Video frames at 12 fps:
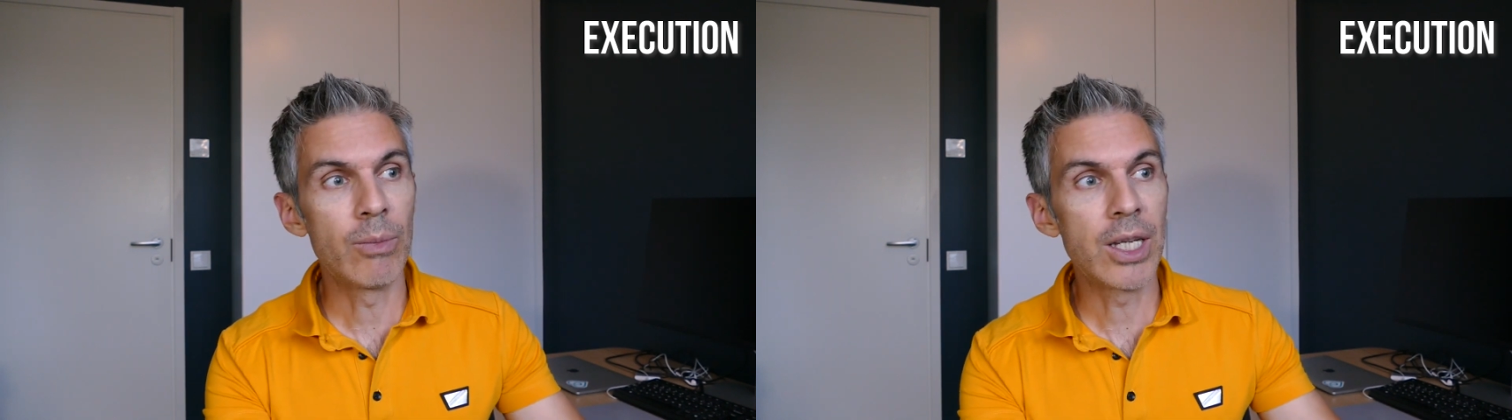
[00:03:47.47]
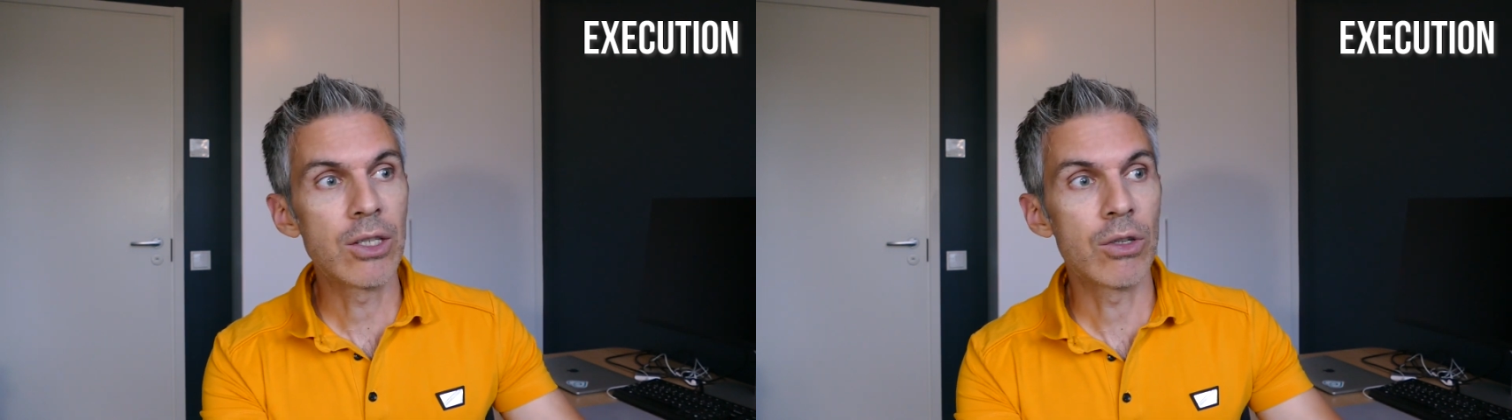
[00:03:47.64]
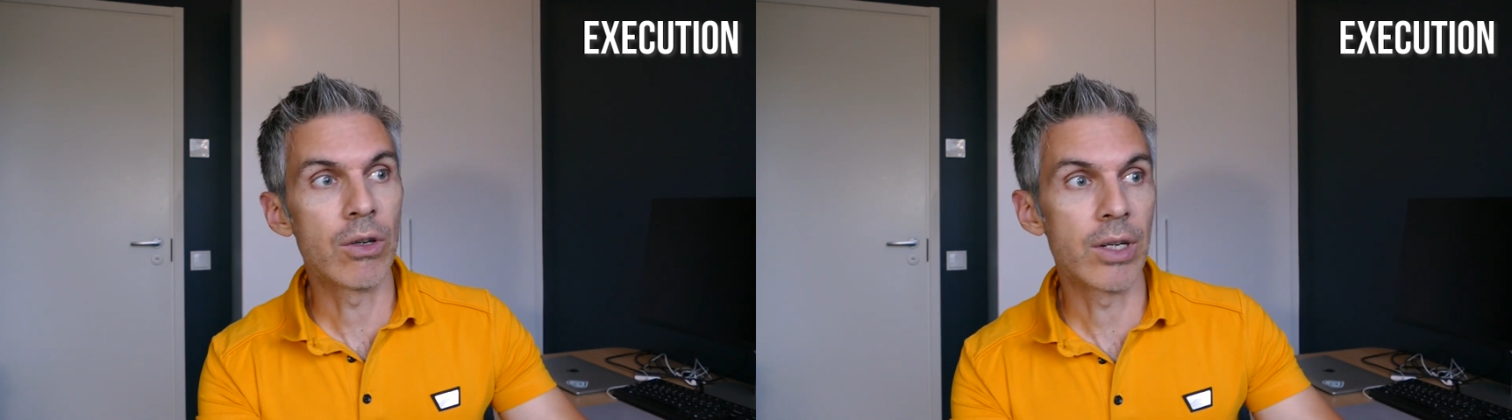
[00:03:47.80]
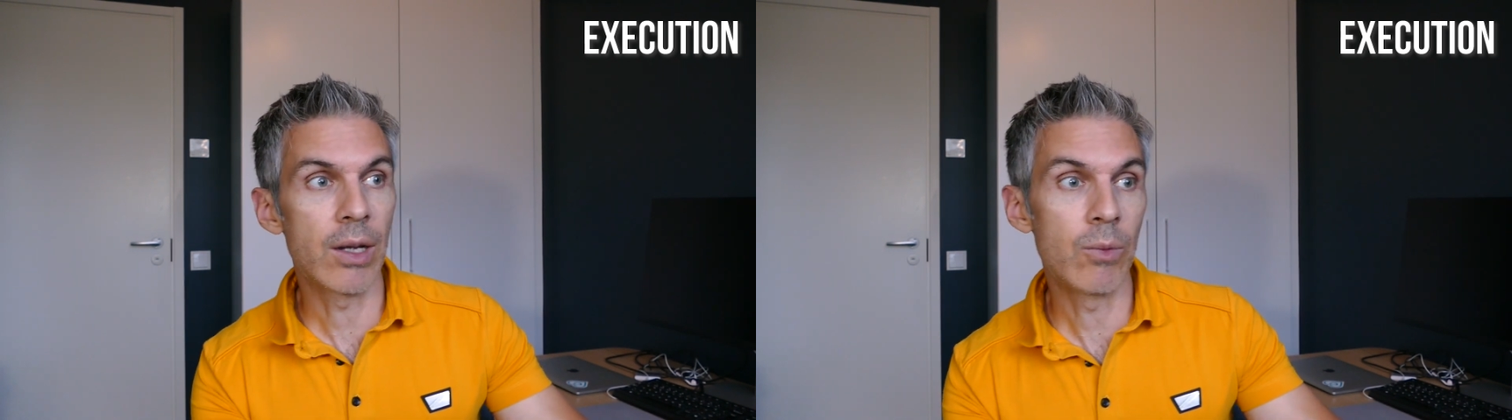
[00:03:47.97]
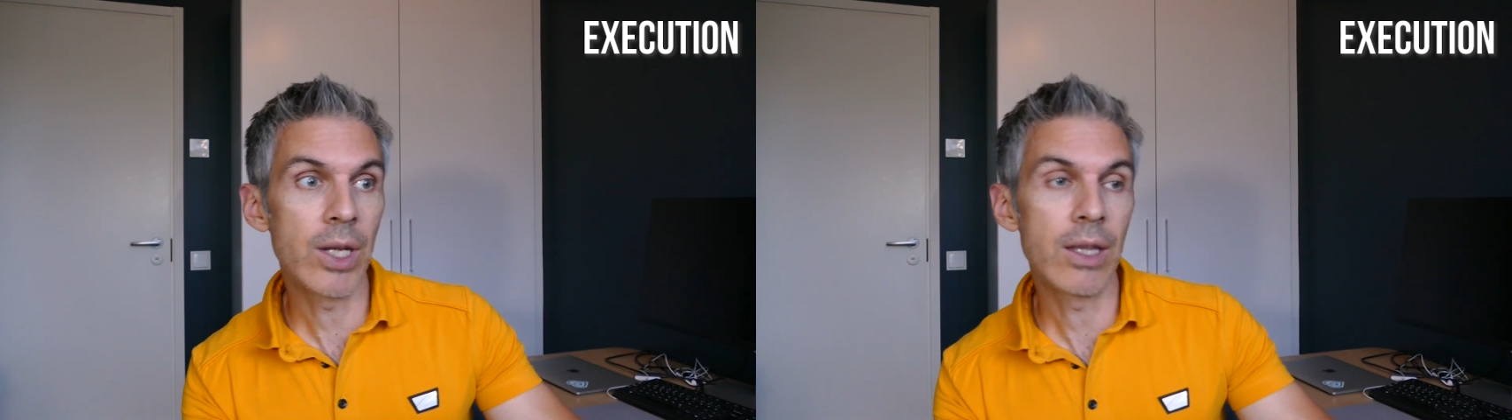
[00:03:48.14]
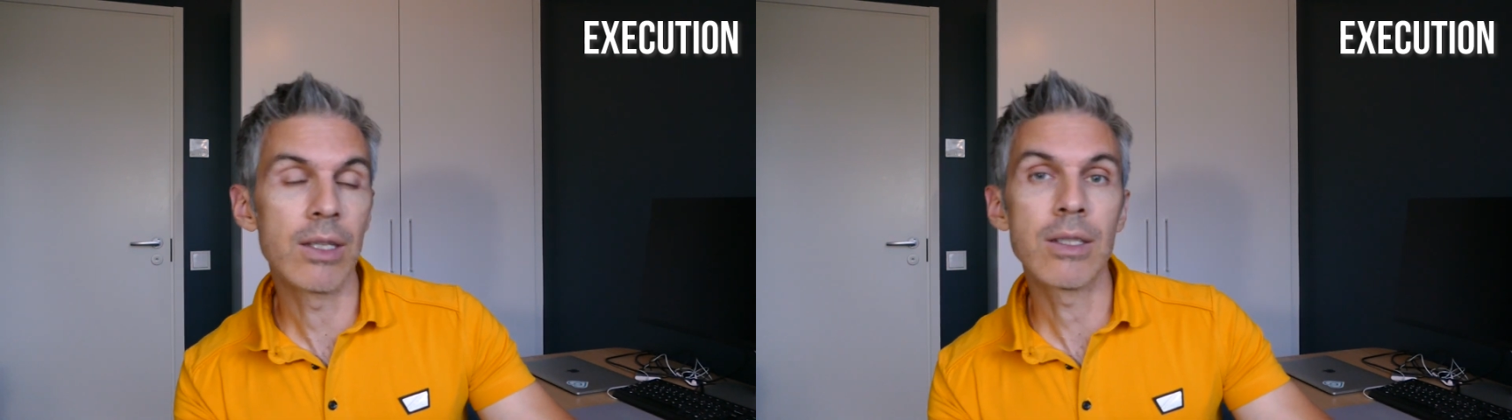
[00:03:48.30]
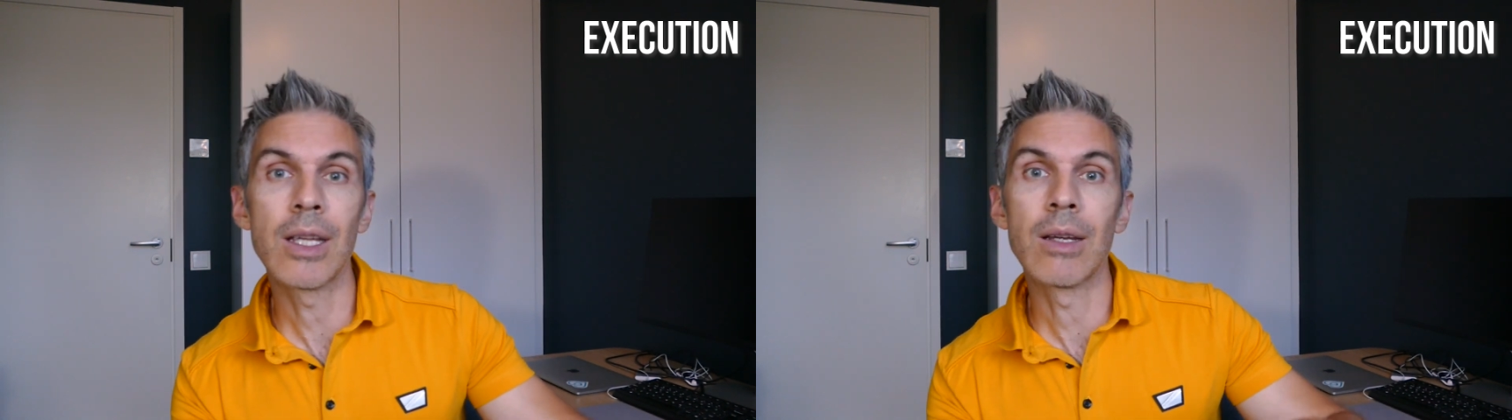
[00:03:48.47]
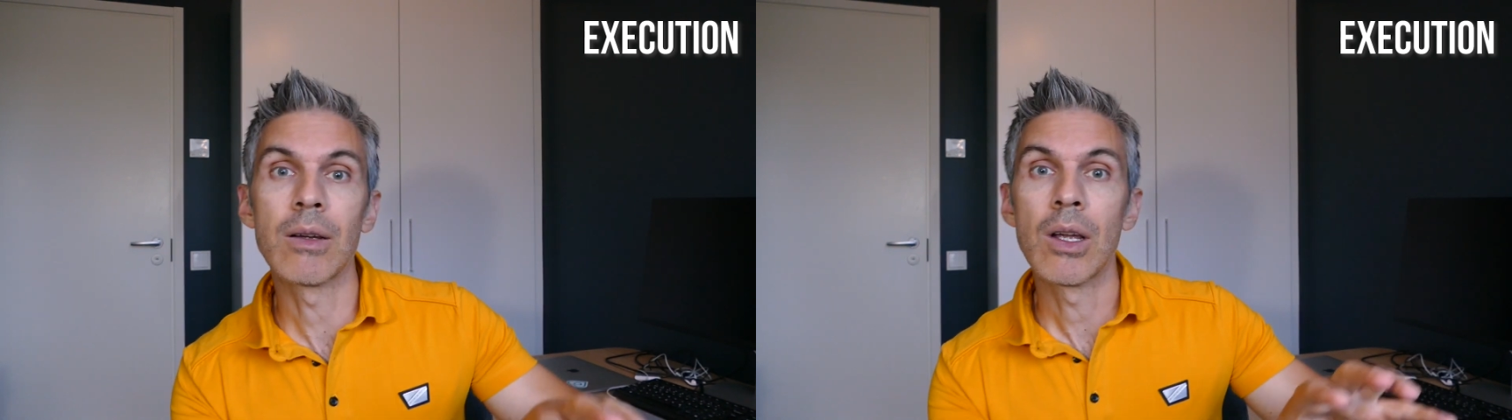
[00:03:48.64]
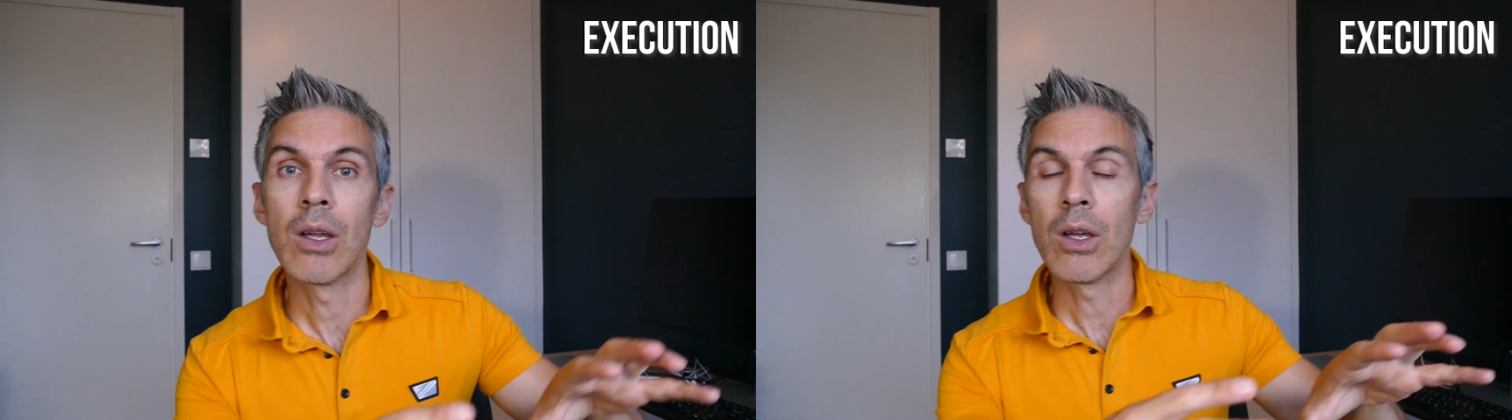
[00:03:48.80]
make sure that we
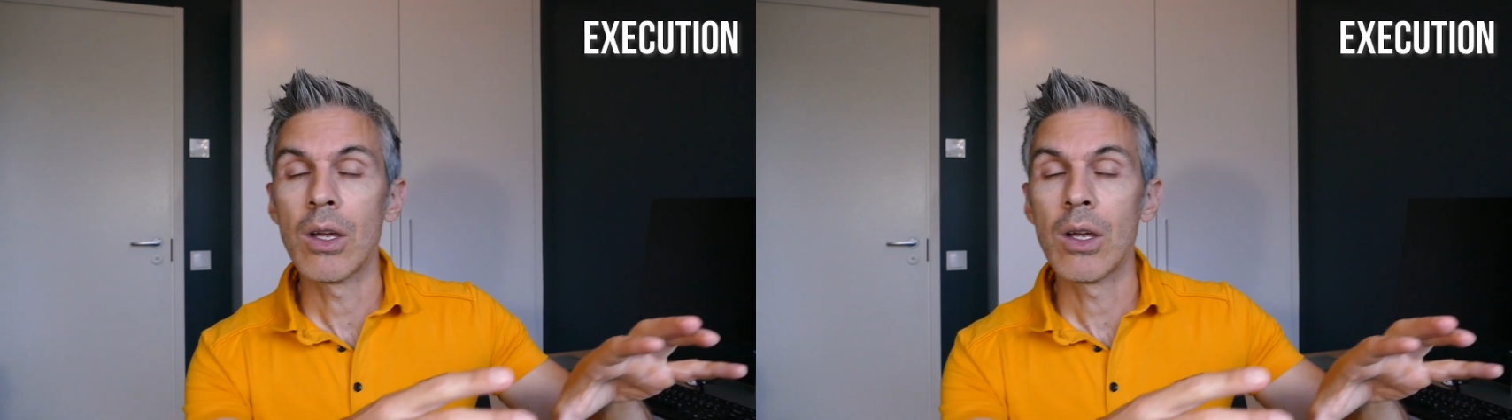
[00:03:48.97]
understand